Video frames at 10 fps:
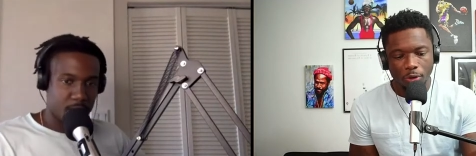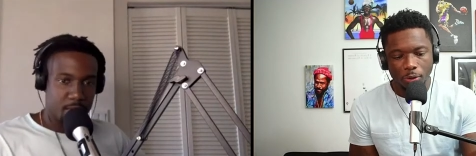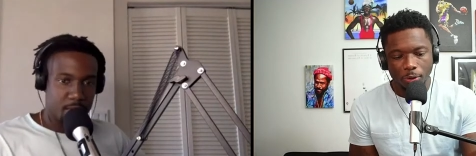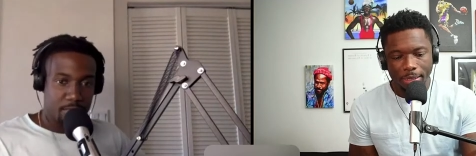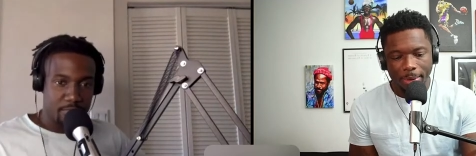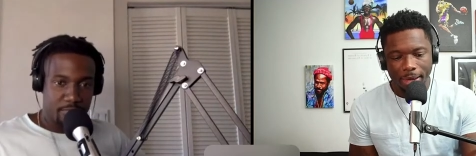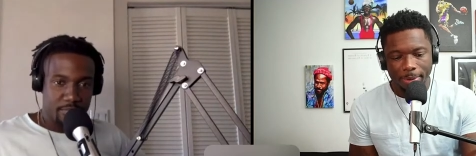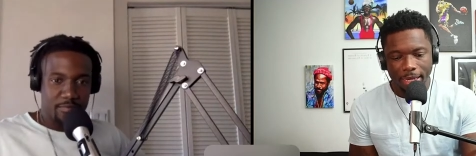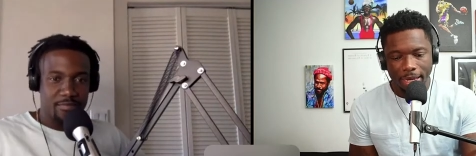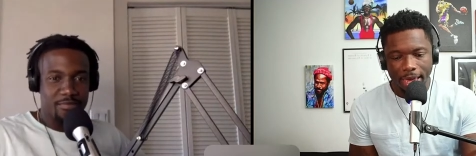Speaker 1: like the MAGA
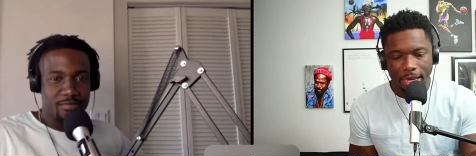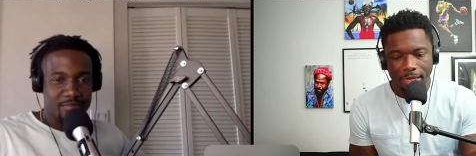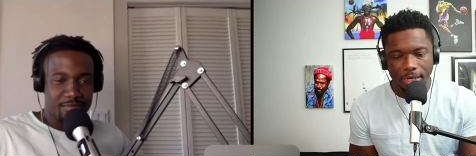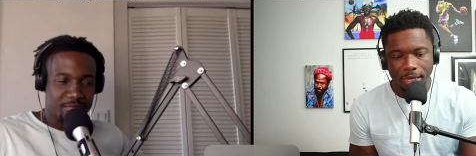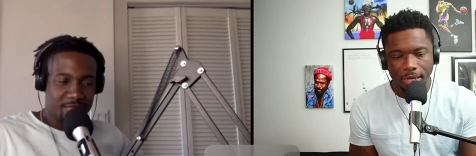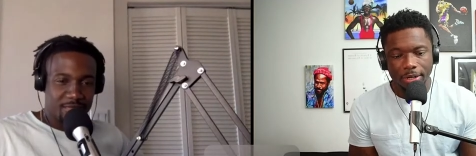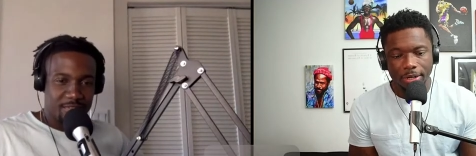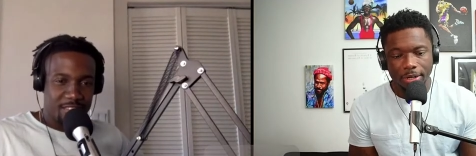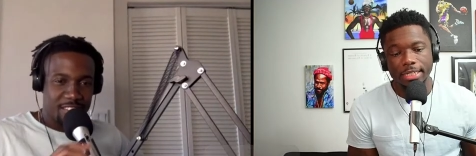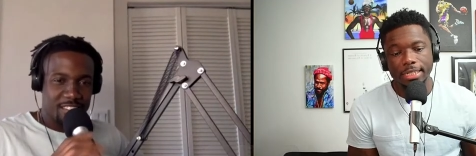maniacs, they were in
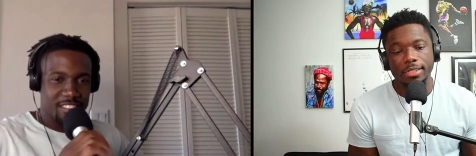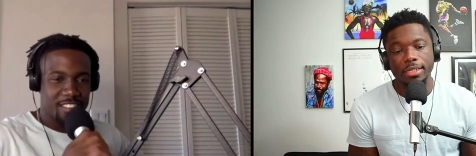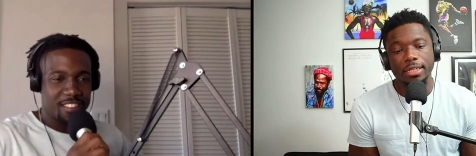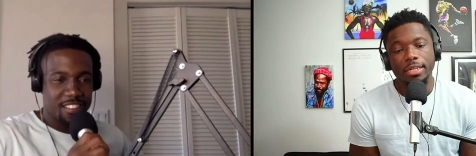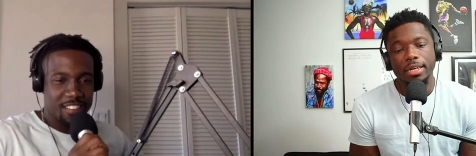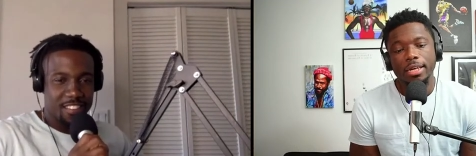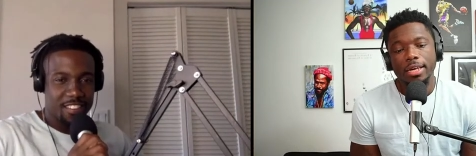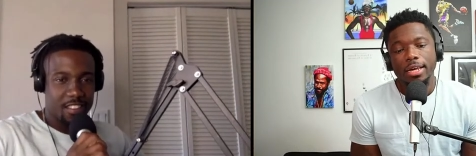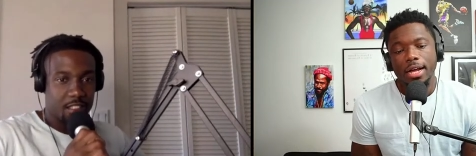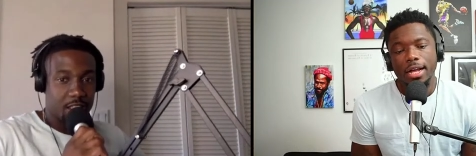DC. They
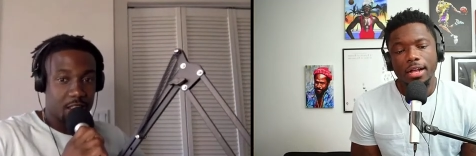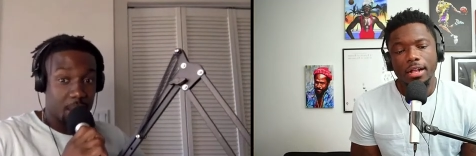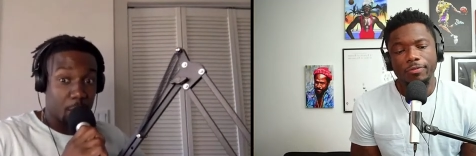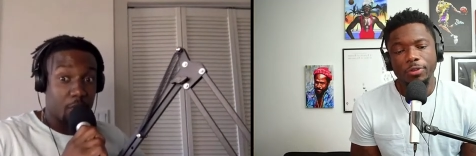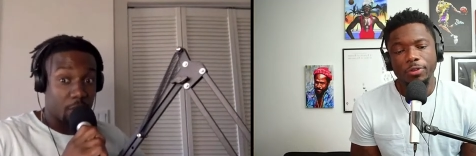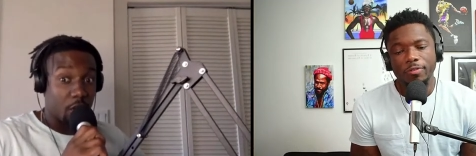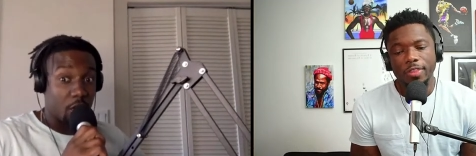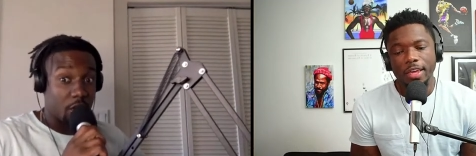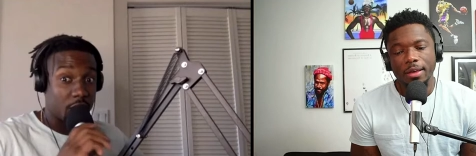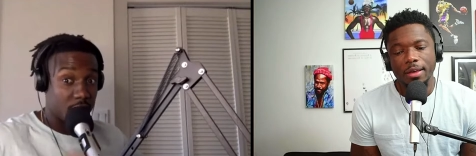were in Florida.
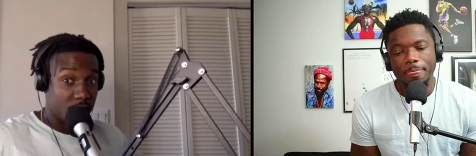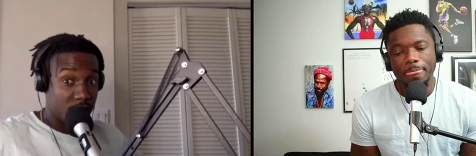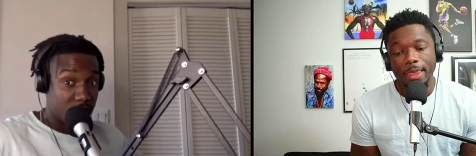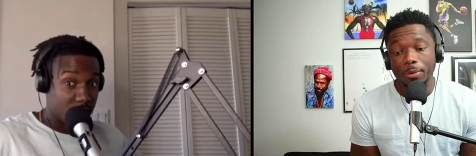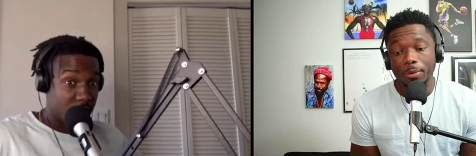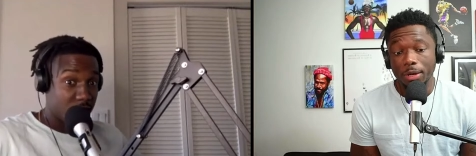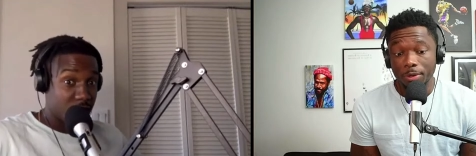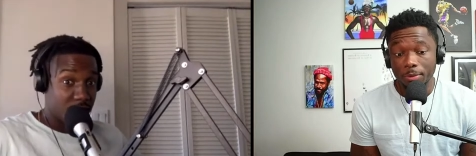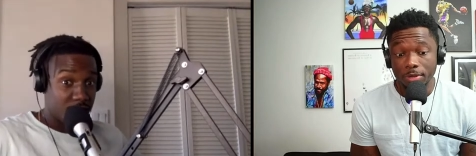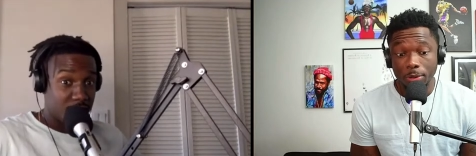They
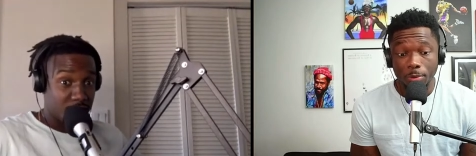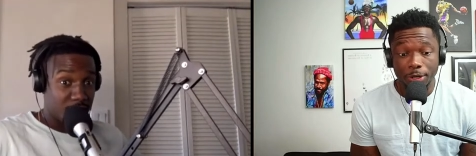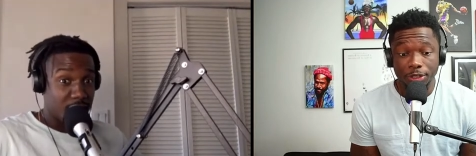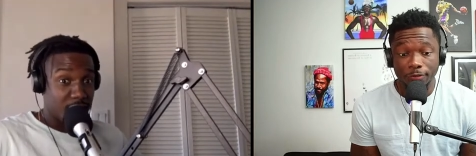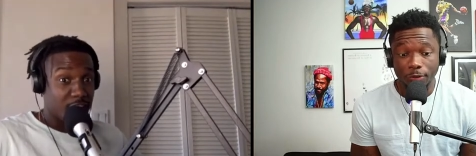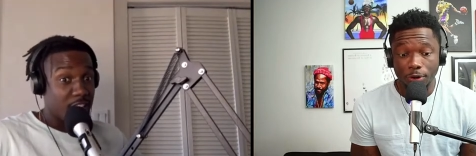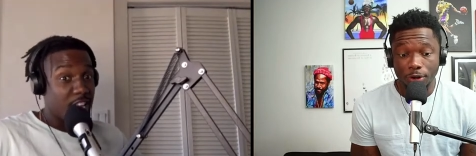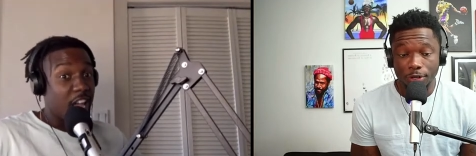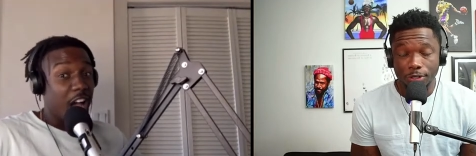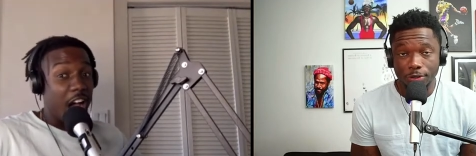were marching in Florida
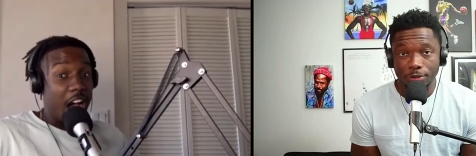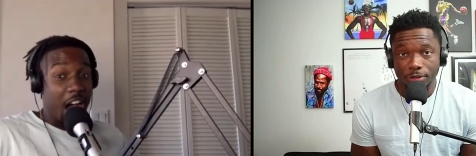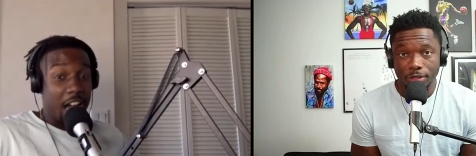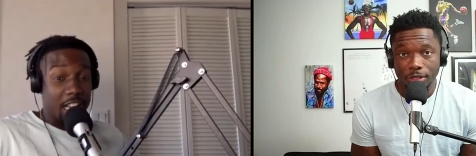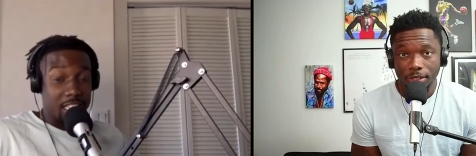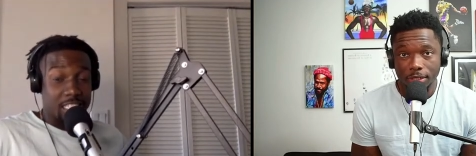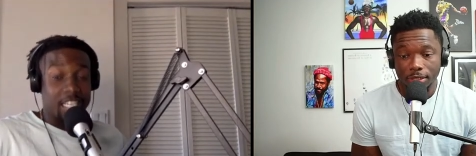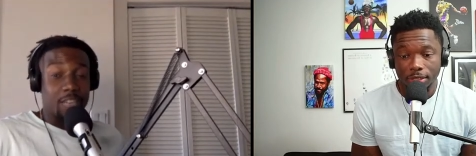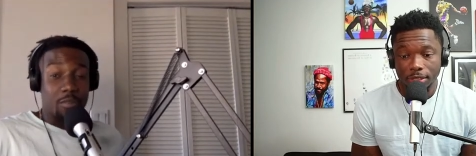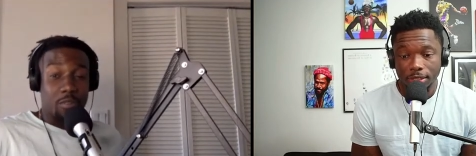also?
Speaker 2: I seen a
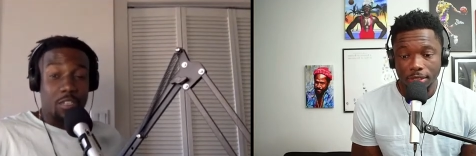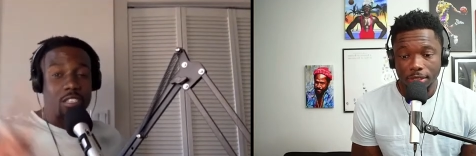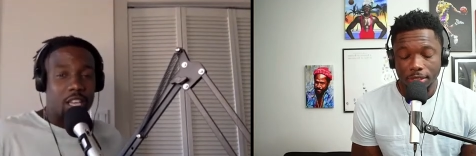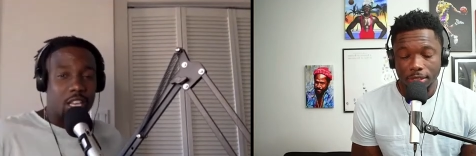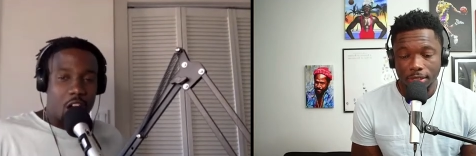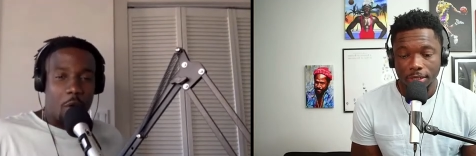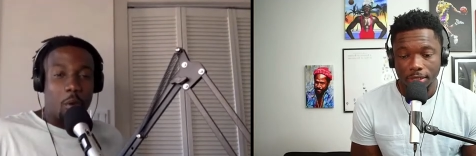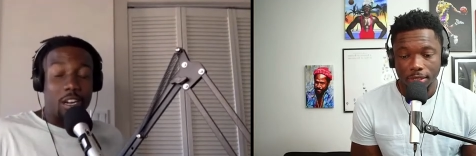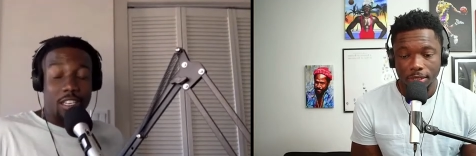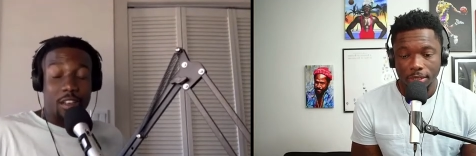protest, like I
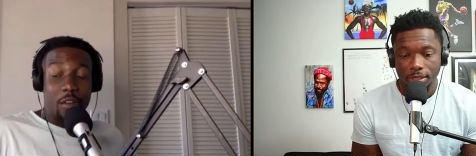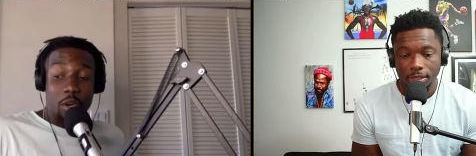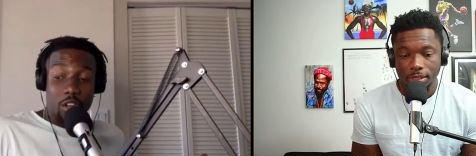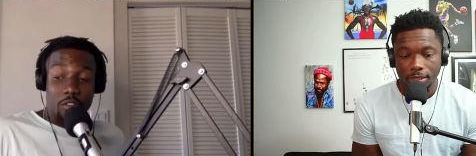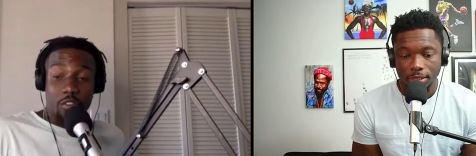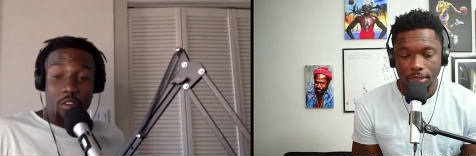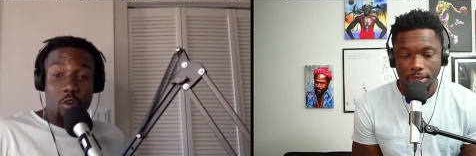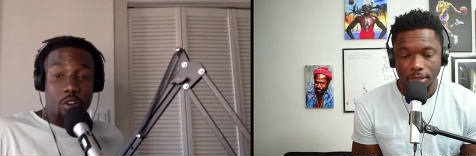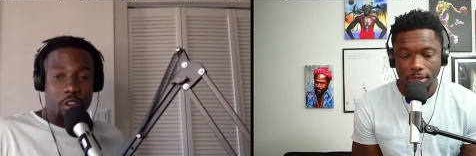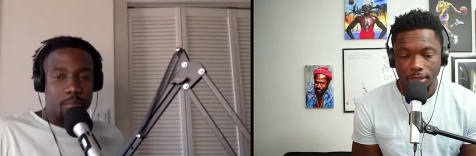wanted to record
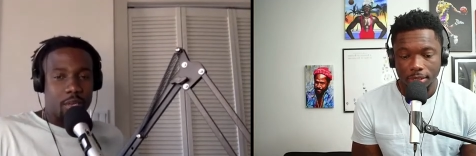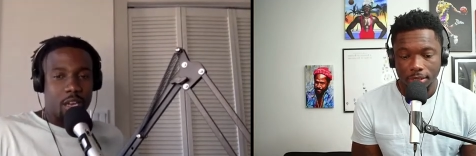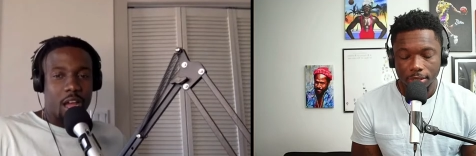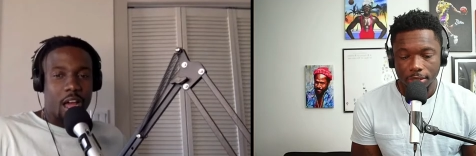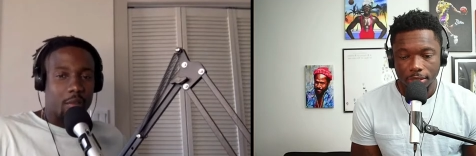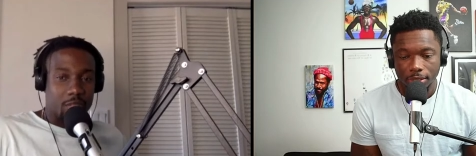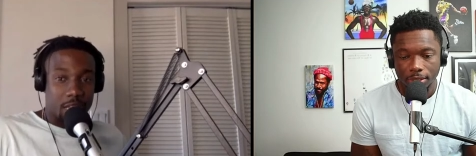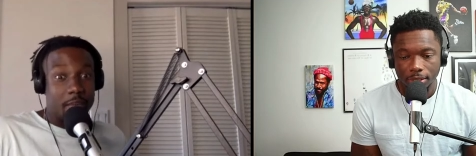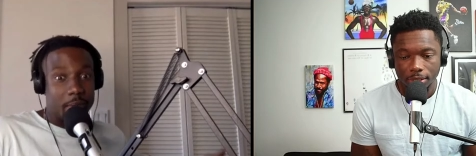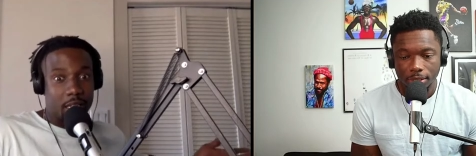it, but I had to
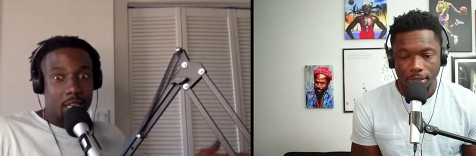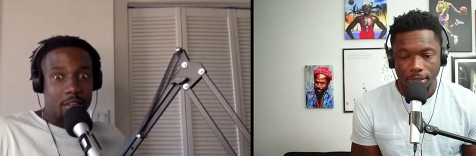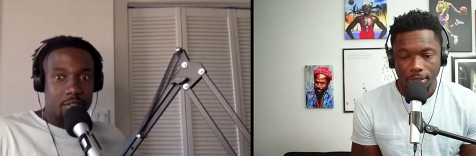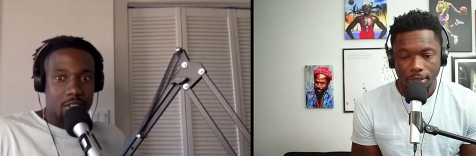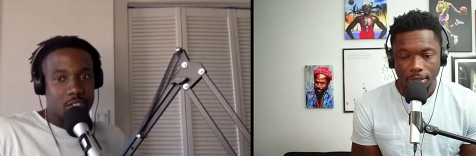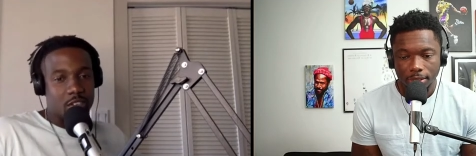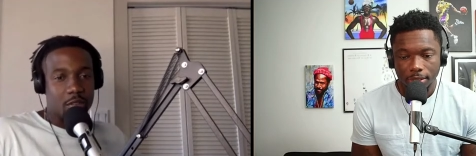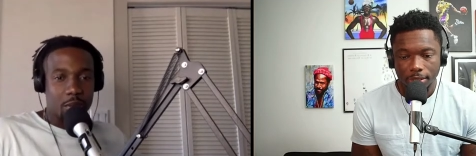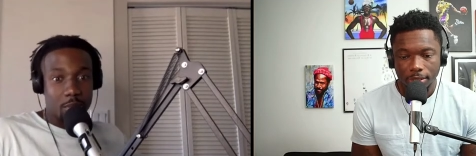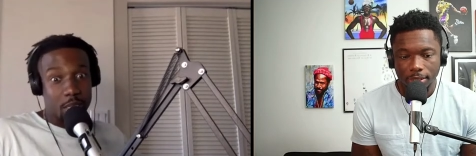make a left. So,
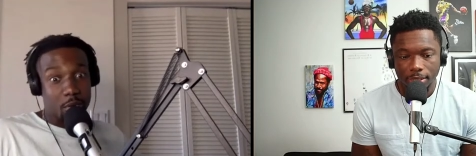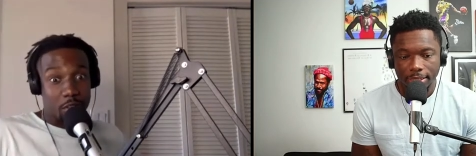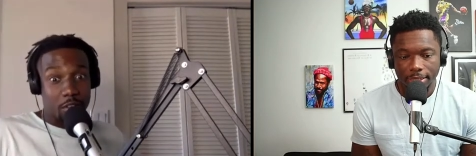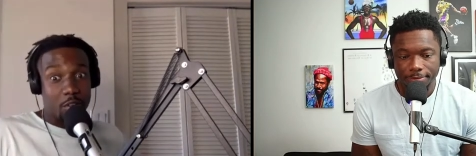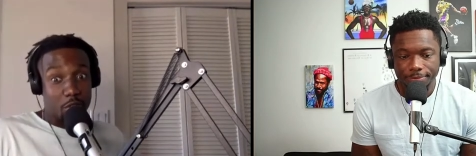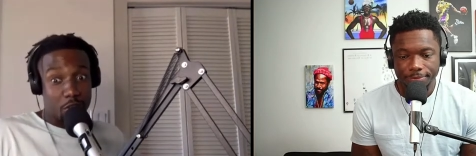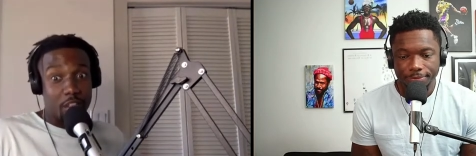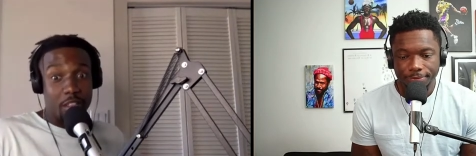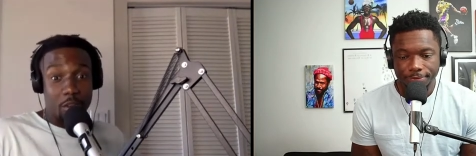but they were on the corner and they were